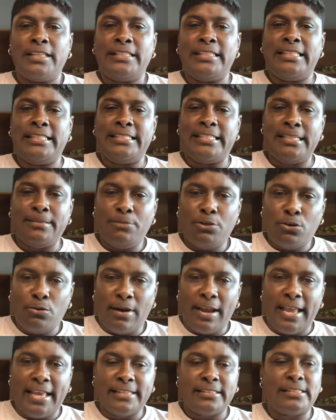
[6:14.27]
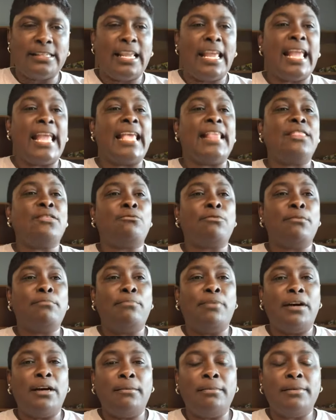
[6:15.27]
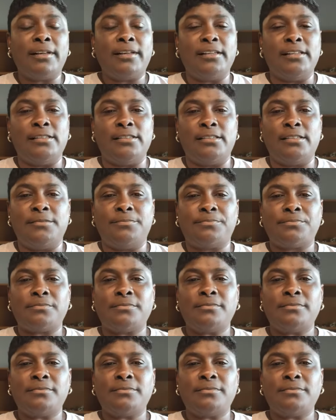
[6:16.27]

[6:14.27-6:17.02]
the Democrats and the Republicans